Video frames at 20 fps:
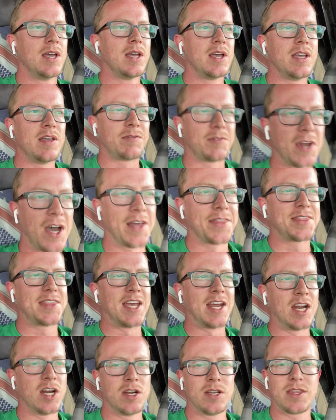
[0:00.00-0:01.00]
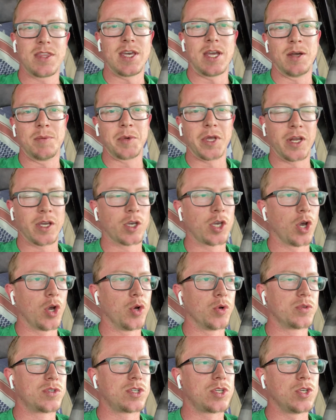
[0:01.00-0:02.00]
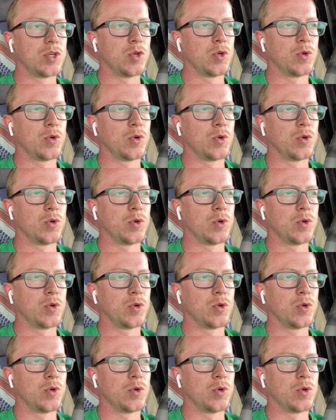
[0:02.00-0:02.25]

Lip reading: If not there, then I'm gonna go to